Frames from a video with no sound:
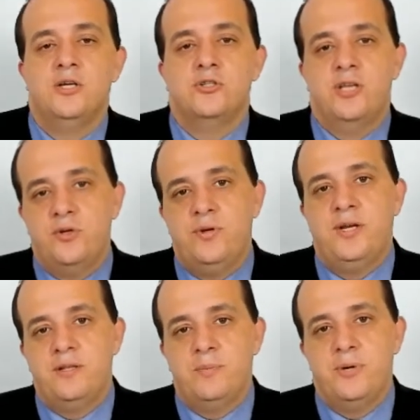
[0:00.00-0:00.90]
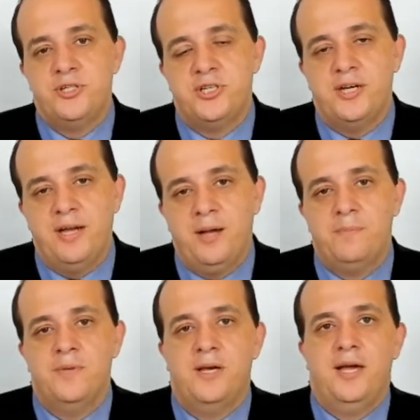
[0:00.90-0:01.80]
So they created the budgeting
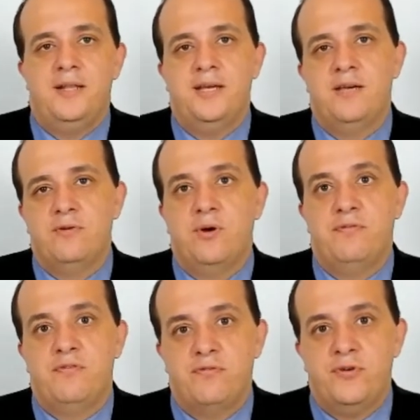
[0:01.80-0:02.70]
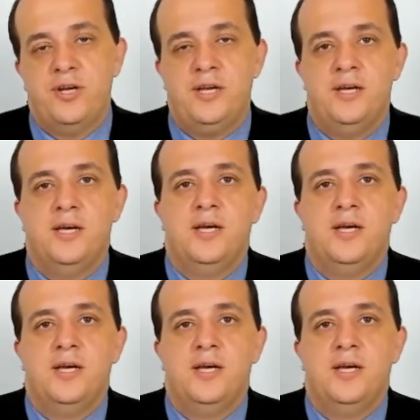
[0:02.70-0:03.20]
app and they give it away for free.